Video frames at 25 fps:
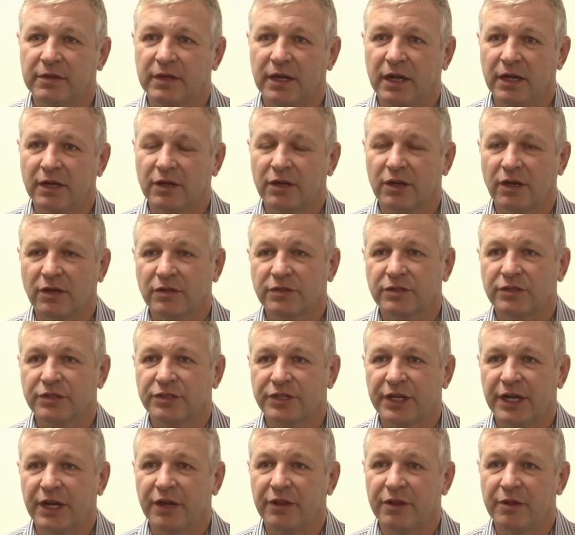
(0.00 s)
and
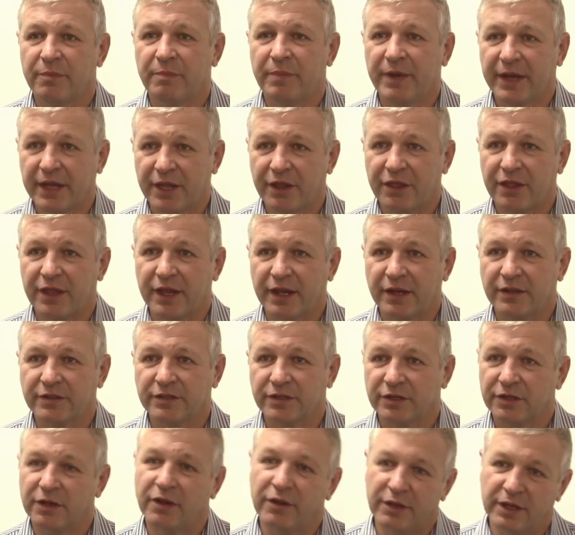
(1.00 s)
concentrate on the bigger things
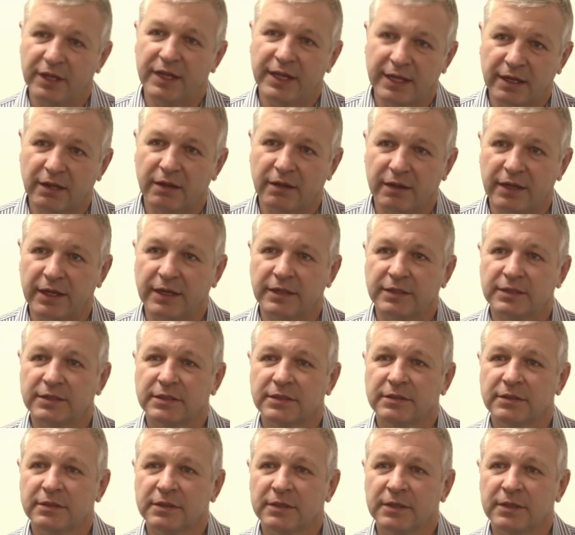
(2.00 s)
and not the little things,